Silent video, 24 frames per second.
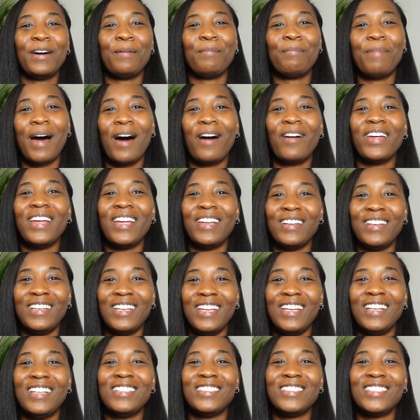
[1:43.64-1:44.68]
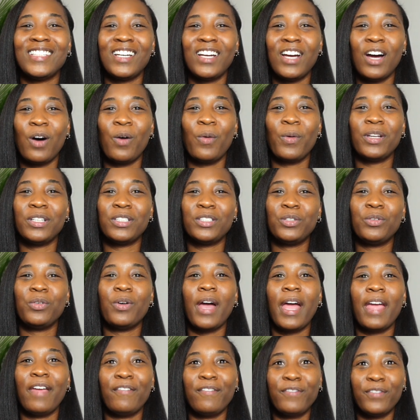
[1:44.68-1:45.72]
about it needing to go into
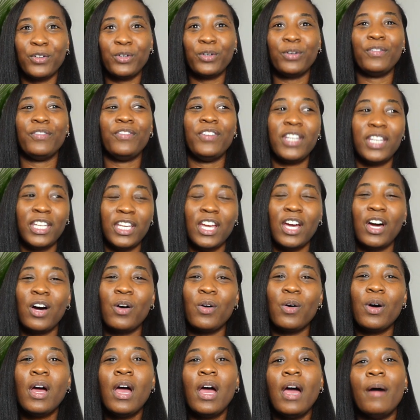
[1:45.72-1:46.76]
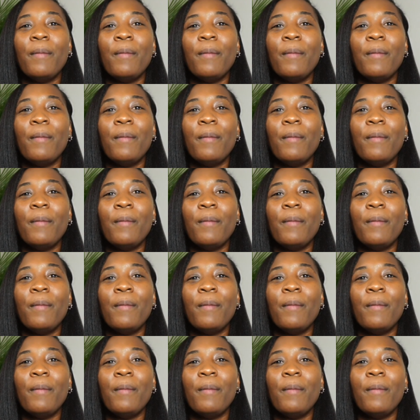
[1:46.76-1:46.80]
a full video,